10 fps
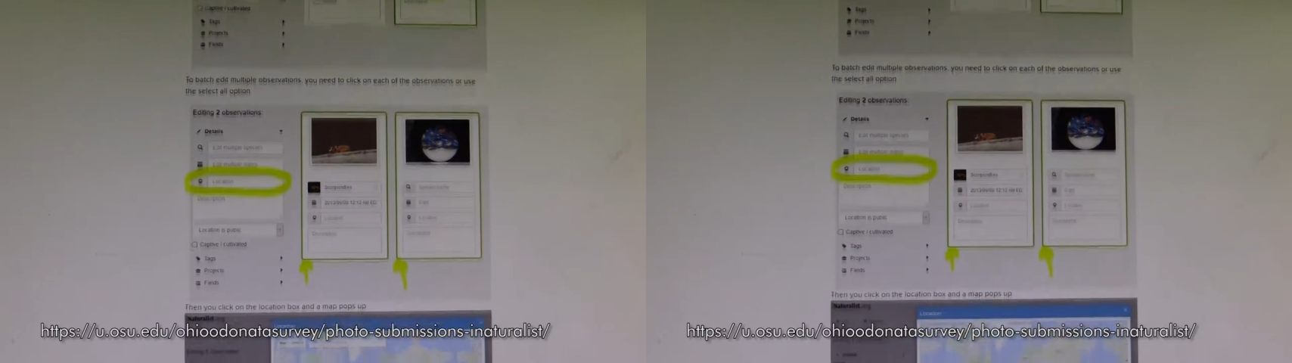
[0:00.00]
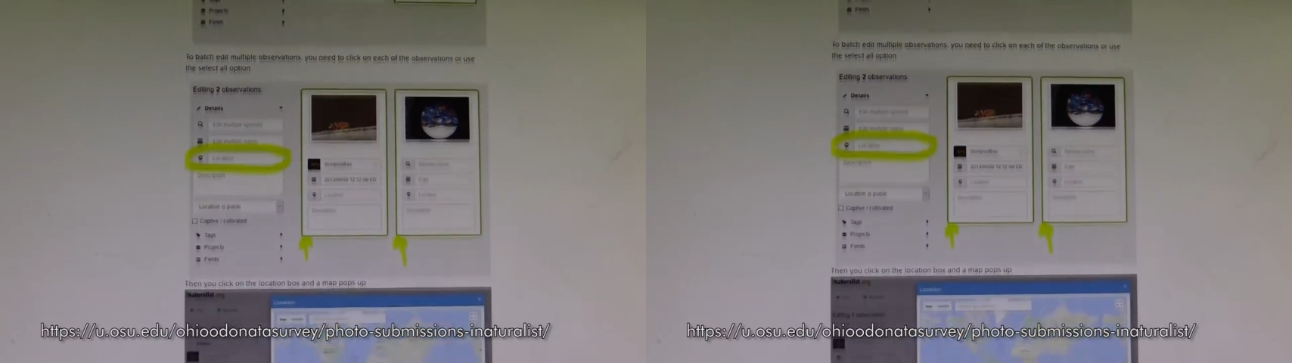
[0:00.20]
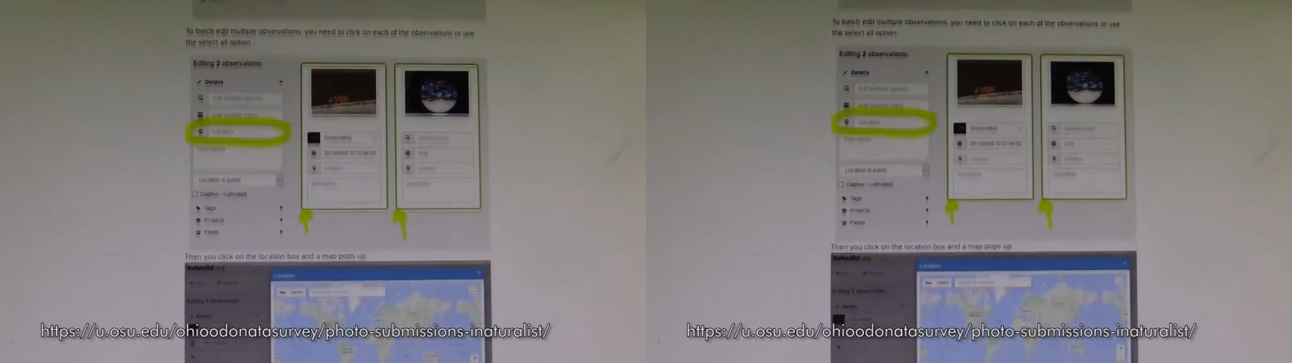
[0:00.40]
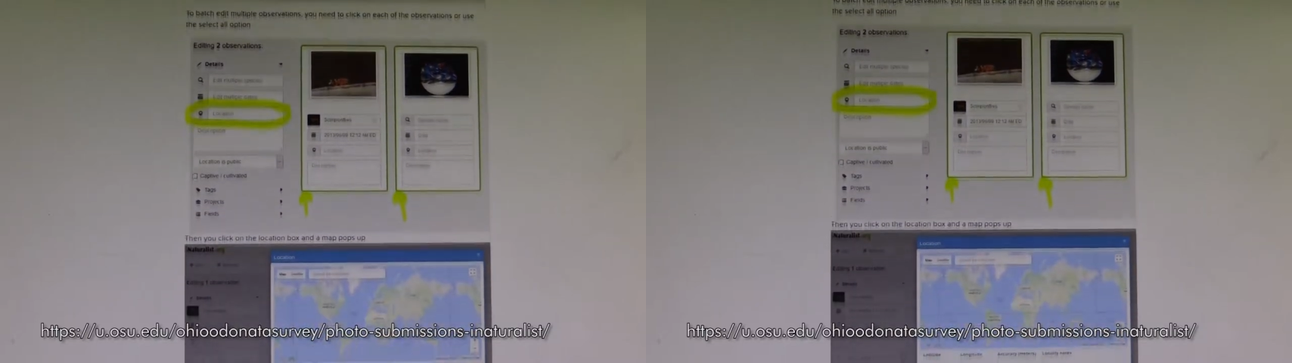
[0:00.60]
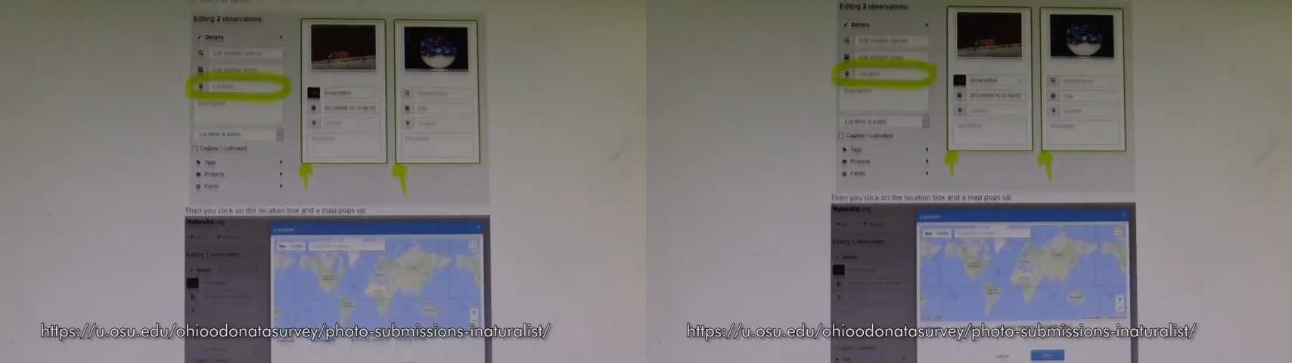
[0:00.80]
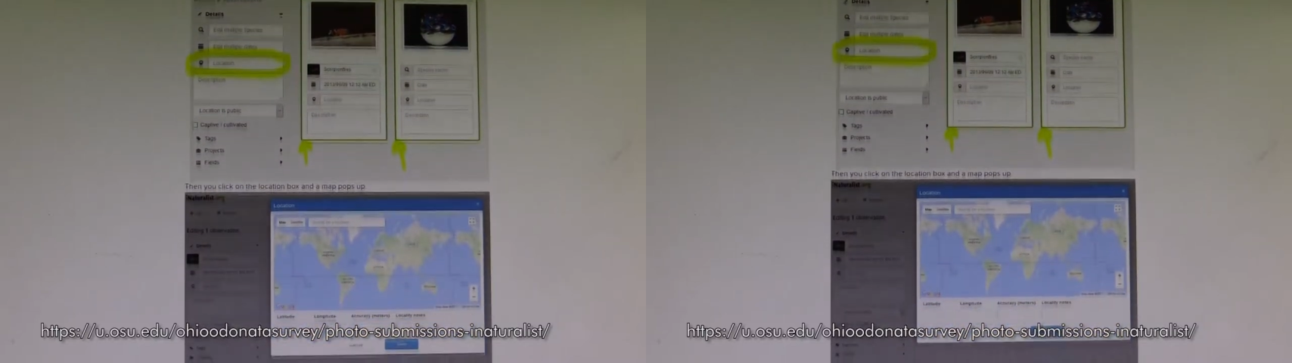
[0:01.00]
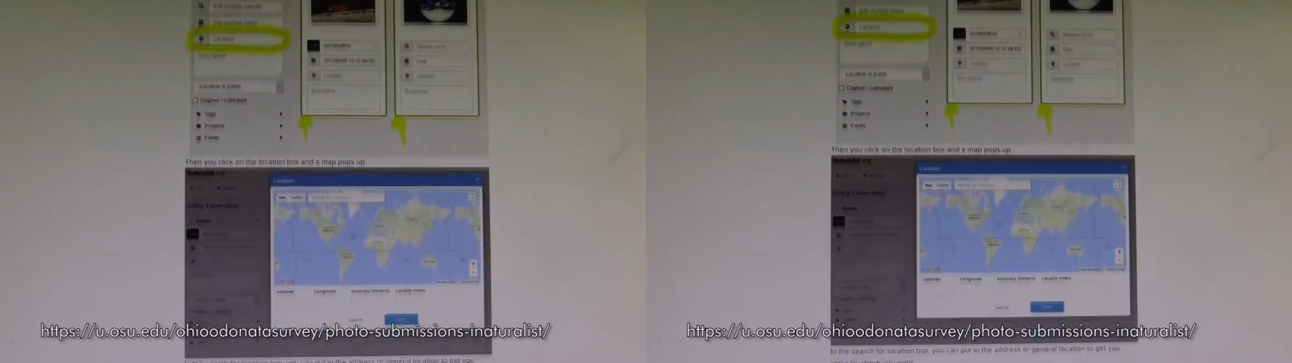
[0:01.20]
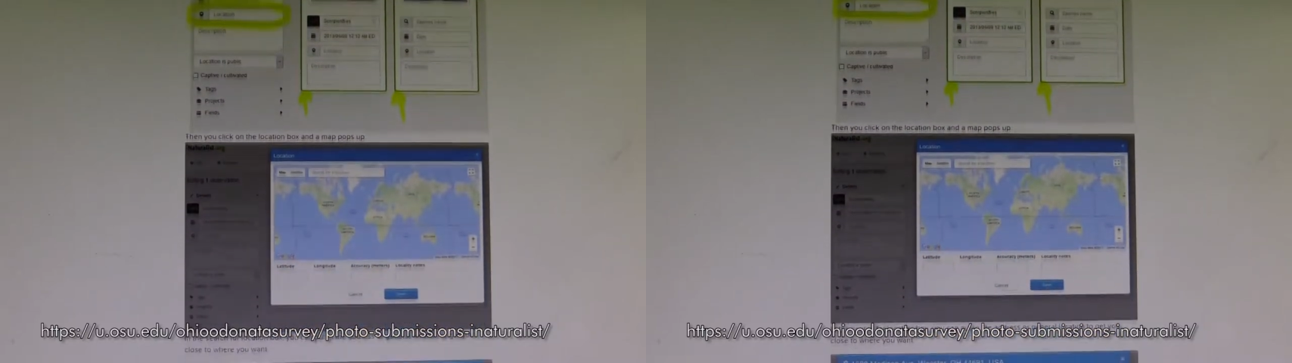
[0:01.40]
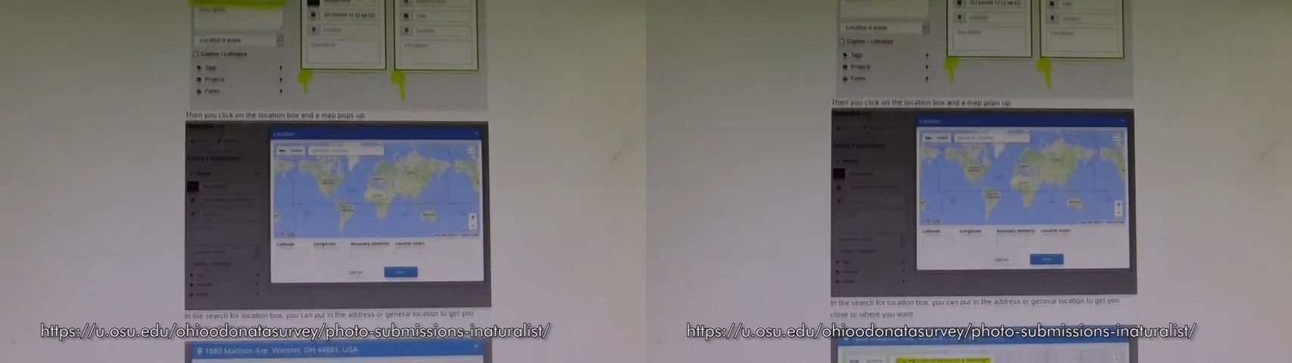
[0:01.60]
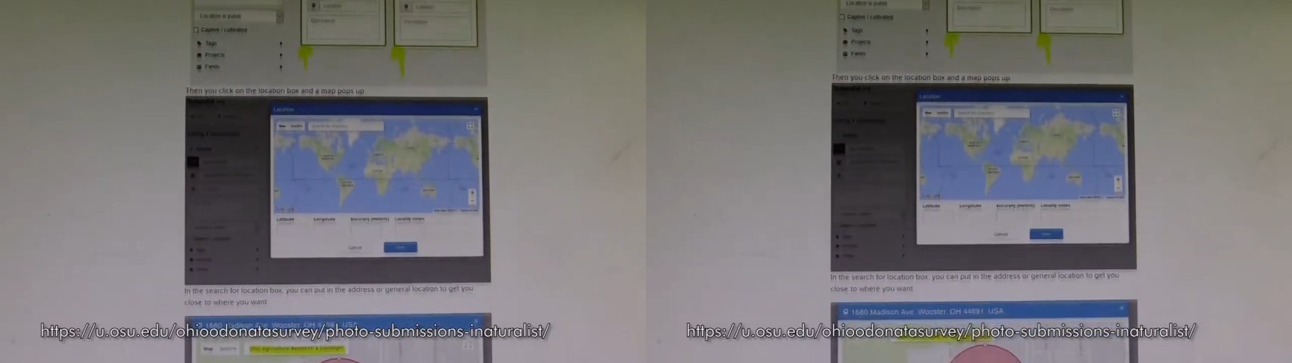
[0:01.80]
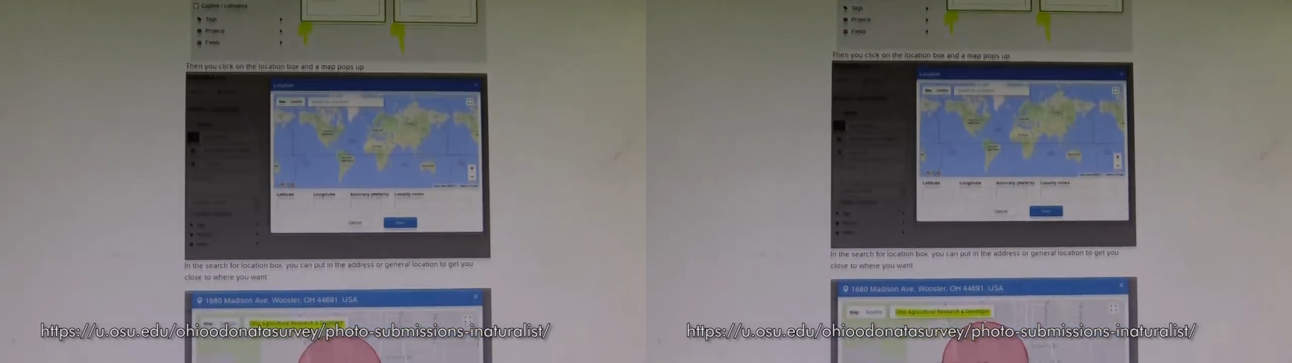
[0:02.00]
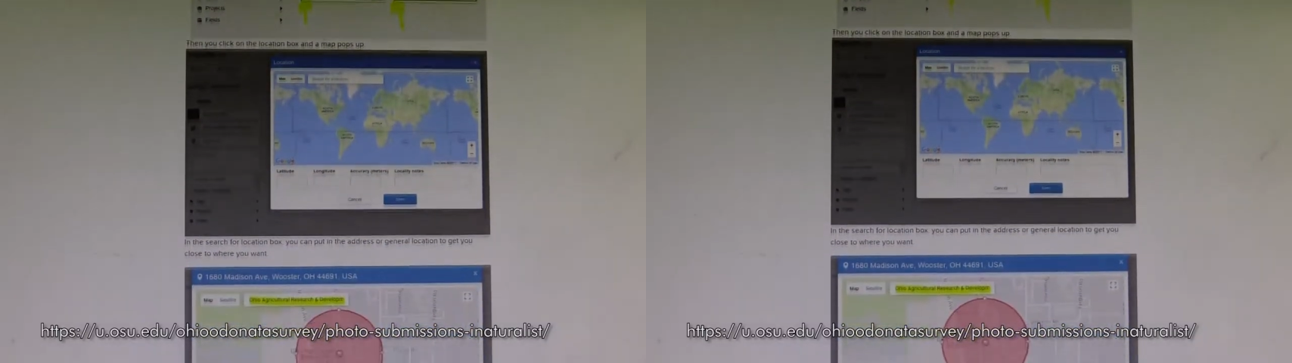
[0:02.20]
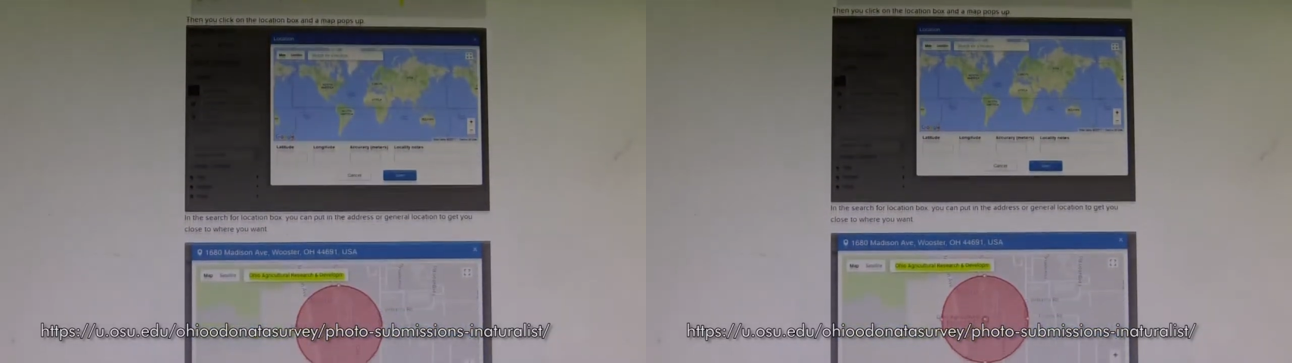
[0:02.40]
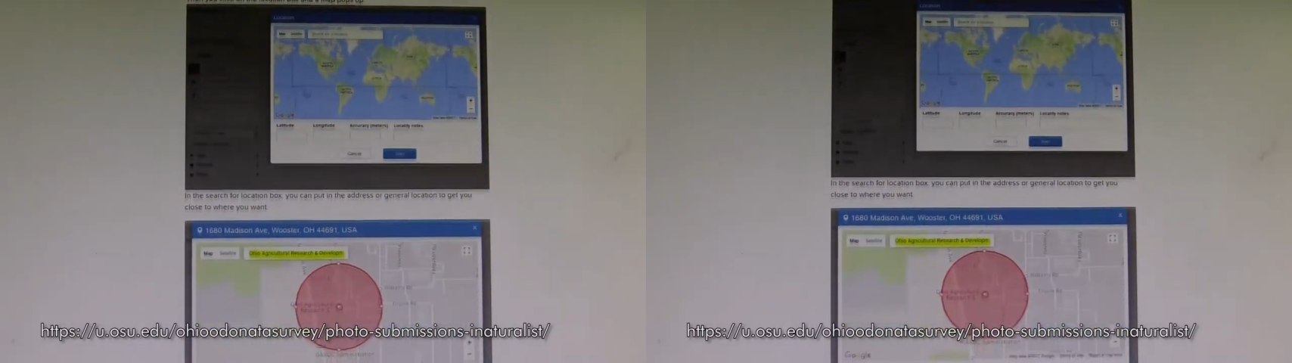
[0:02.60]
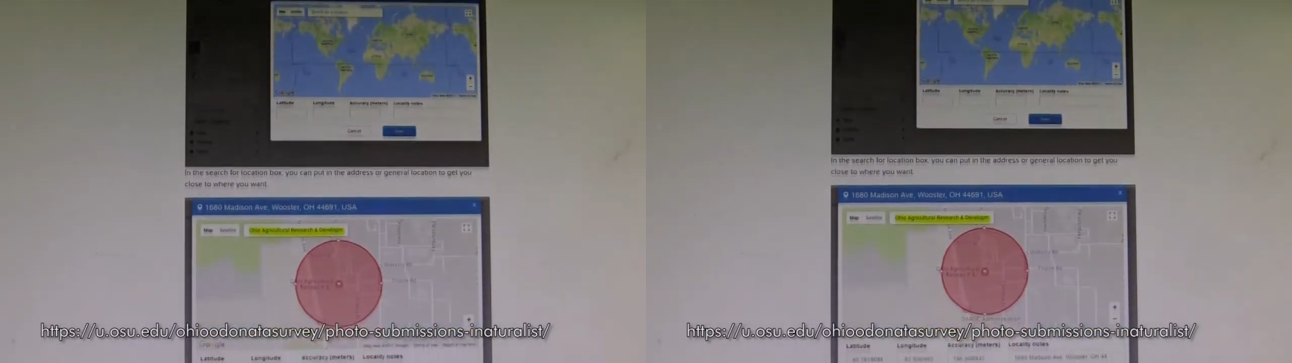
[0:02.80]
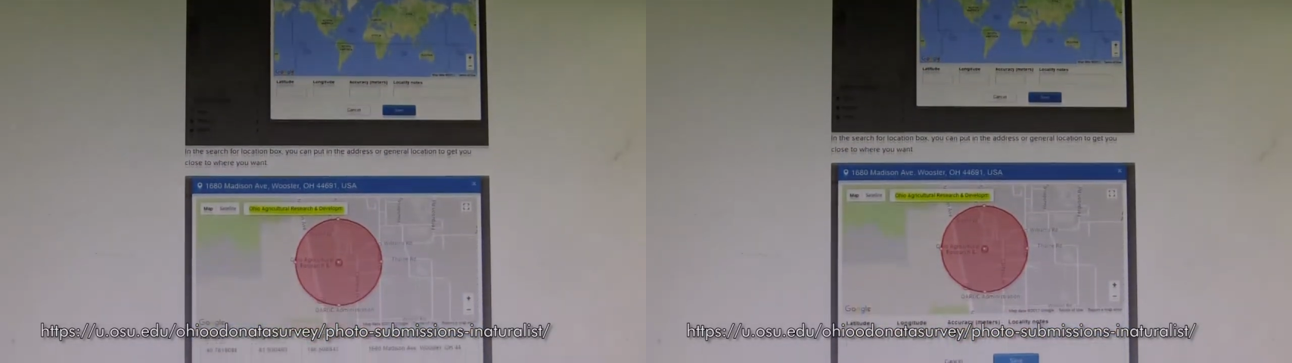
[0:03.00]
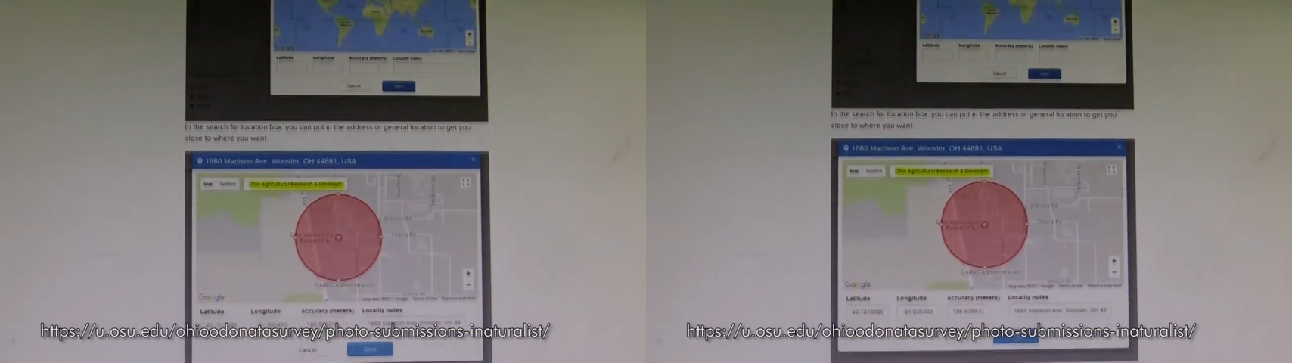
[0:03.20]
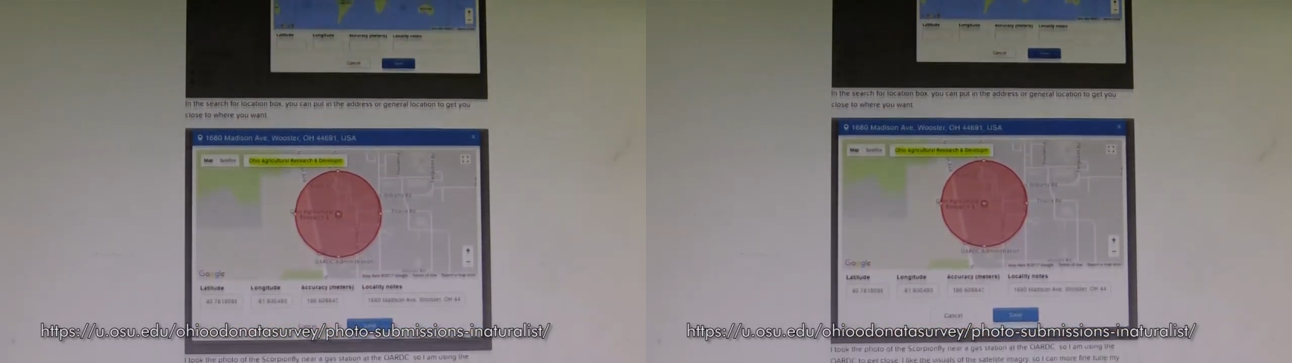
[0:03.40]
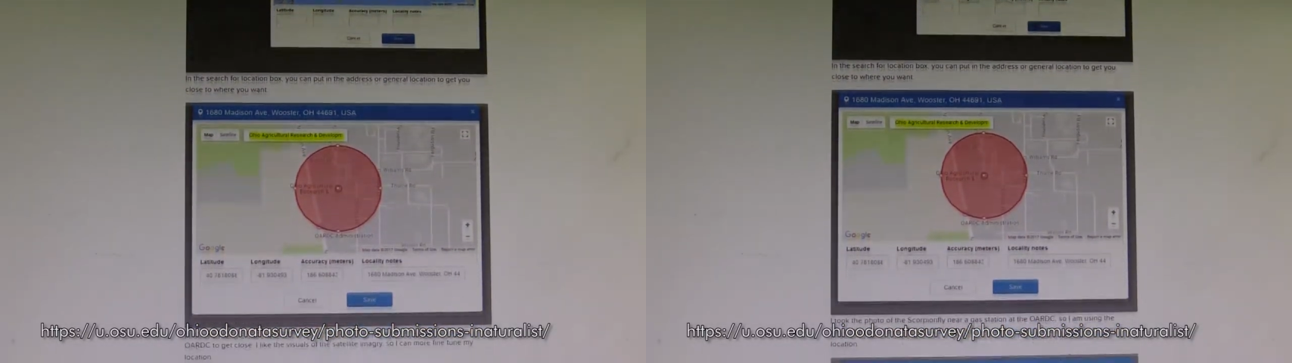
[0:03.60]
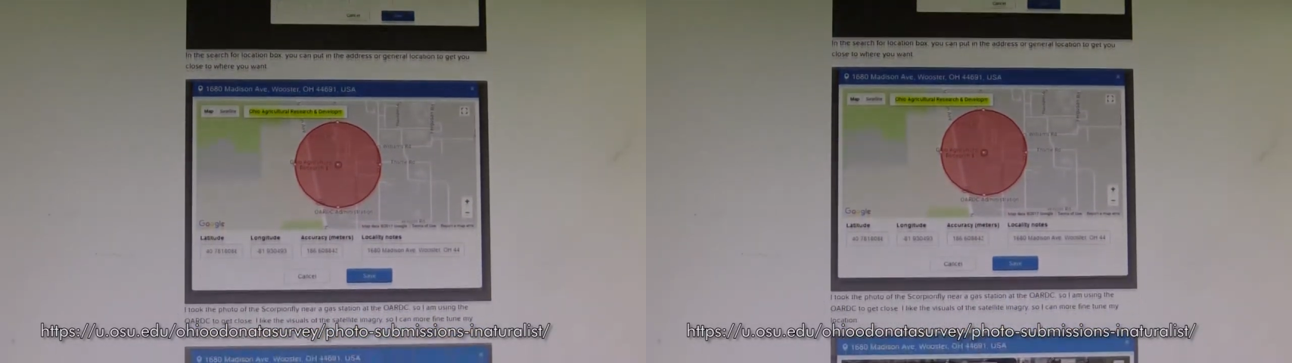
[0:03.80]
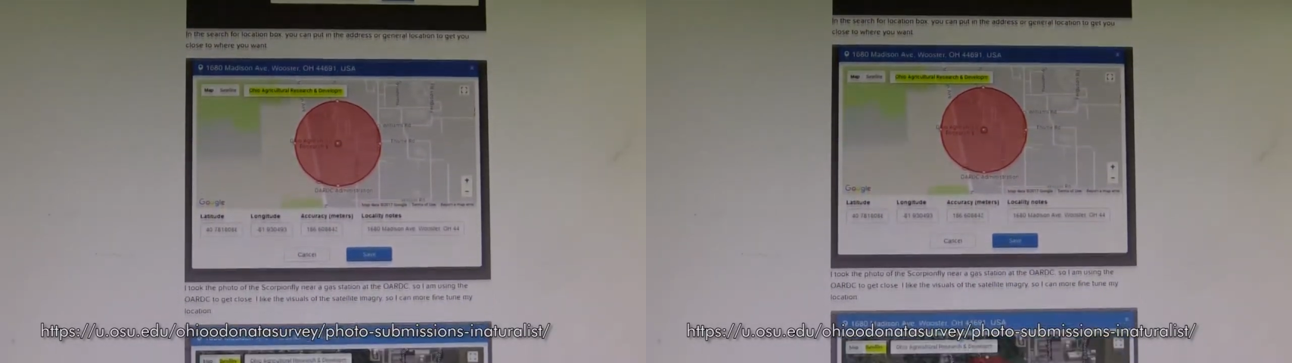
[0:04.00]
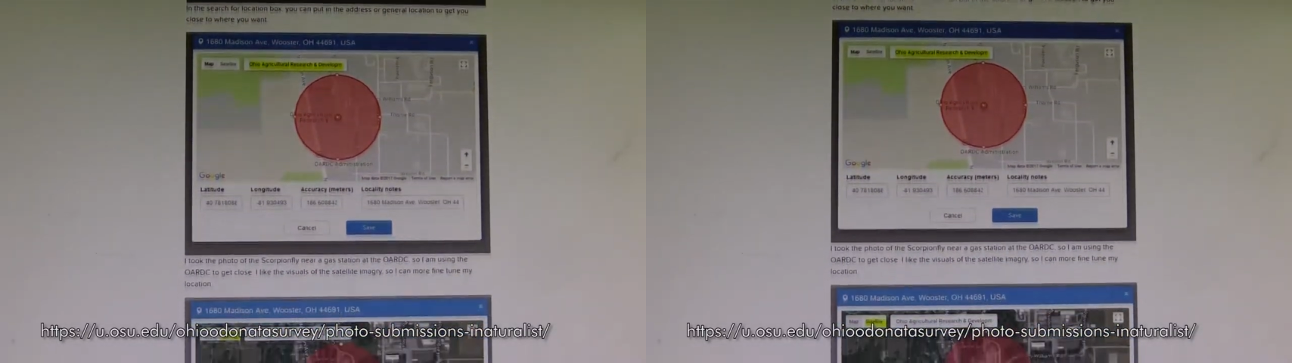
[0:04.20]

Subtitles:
Nobody's mouth can be seen.